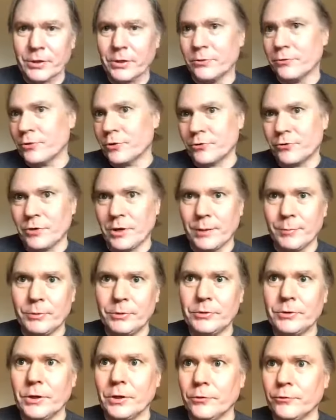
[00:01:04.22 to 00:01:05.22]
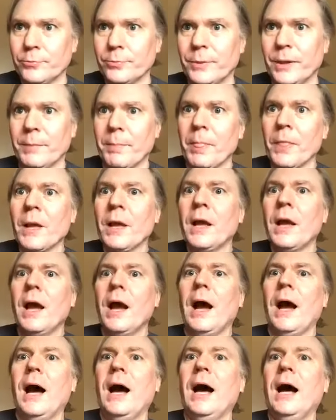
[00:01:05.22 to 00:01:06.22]
coaching job. Who knows? But
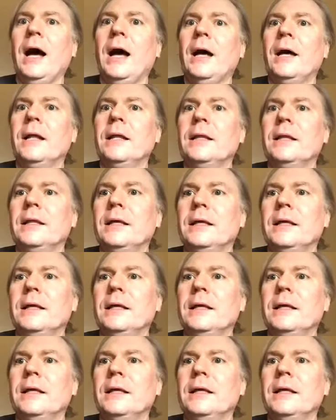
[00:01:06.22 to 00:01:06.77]
uh,